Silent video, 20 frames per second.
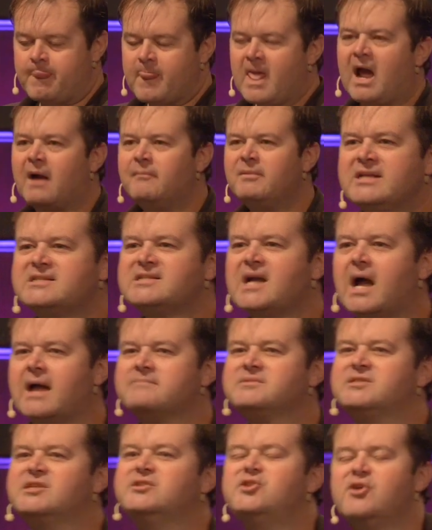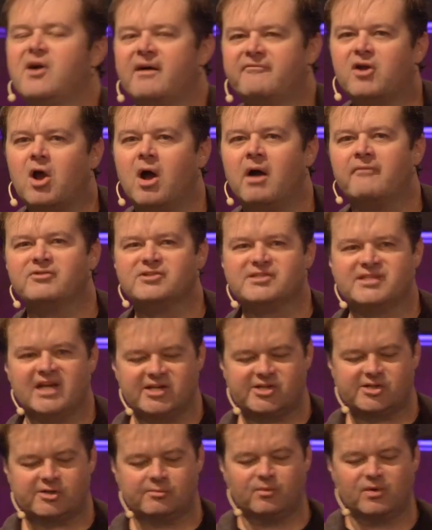How times did you have a
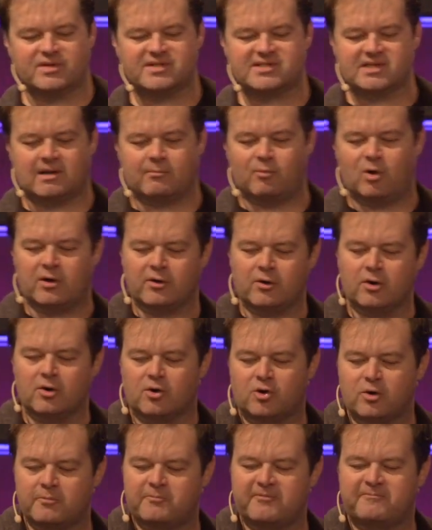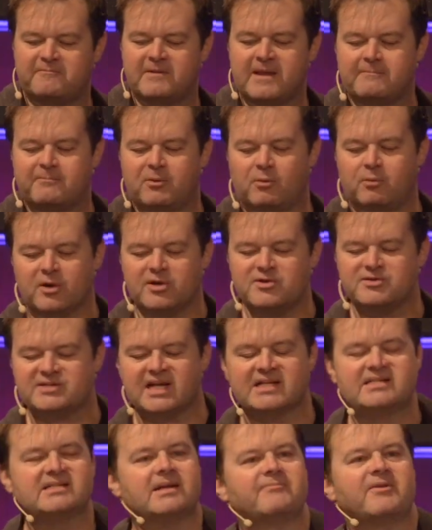conversation with someone or a group of people where you
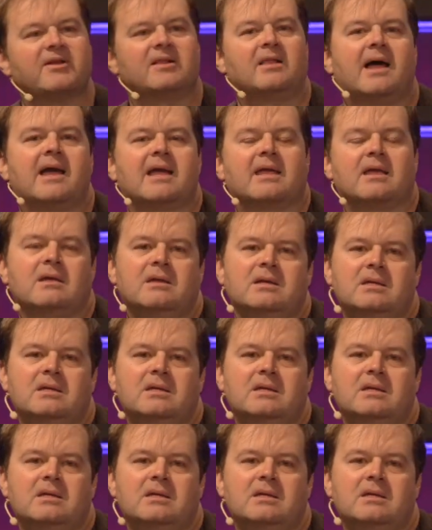said something like,